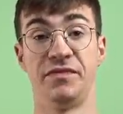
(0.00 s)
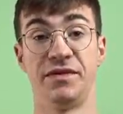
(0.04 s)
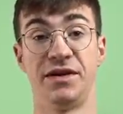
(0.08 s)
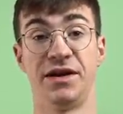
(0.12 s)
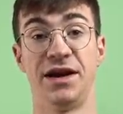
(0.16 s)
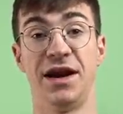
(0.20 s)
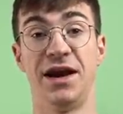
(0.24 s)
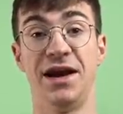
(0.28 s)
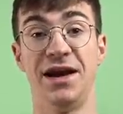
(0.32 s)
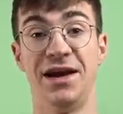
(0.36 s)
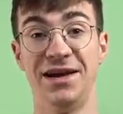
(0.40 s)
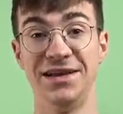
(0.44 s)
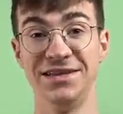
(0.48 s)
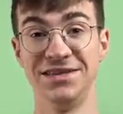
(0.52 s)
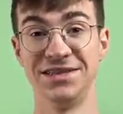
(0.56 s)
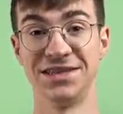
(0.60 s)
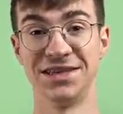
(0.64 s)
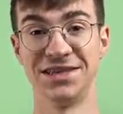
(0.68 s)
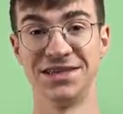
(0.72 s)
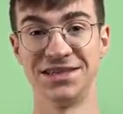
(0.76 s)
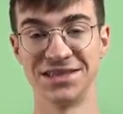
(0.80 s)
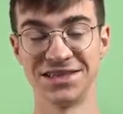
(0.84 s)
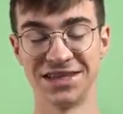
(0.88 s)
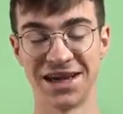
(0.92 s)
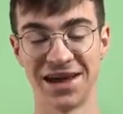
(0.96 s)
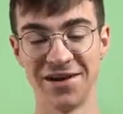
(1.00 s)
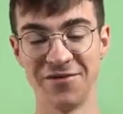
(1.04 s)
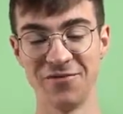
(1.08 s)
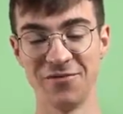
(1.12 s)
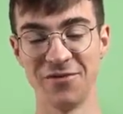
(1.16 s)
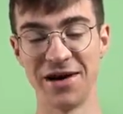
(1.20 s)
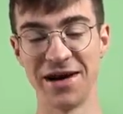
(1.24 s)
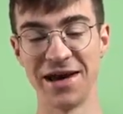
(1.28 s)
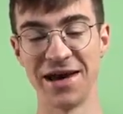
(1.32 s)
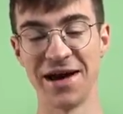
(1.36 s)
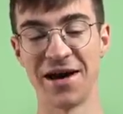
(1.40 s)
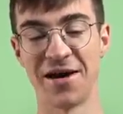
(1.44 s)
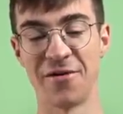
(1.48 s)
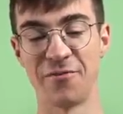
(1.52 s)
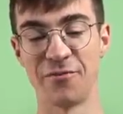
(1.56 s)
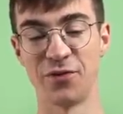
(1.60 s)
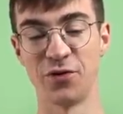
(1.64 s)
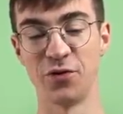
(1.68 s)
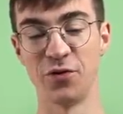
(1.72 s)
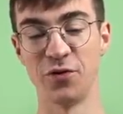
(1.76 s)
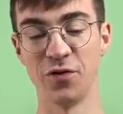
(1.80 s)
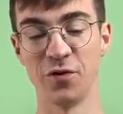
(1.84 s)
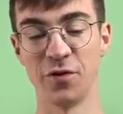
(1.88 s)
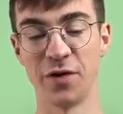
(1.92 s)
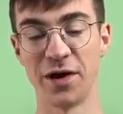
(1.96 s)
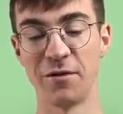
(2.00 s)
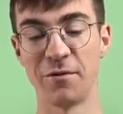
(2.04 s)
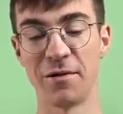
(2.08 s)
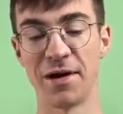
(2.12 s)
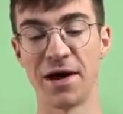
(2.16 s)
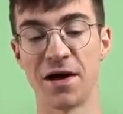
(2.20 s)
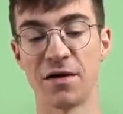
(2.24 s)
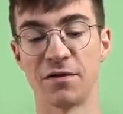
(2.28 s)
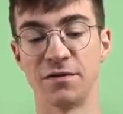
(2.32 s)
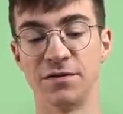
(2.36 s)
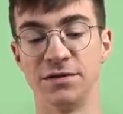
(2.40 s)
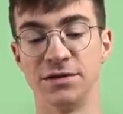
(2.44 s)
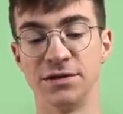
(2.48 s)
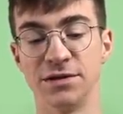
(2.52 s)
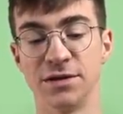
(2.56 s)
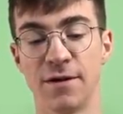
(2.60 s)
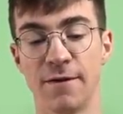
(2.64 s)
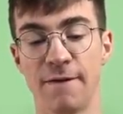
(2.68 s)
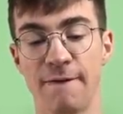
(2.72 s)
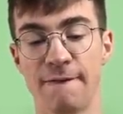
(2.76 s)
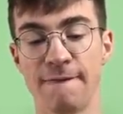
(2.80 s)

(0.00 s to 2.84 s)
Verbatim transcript: It's the same way up, all the way round.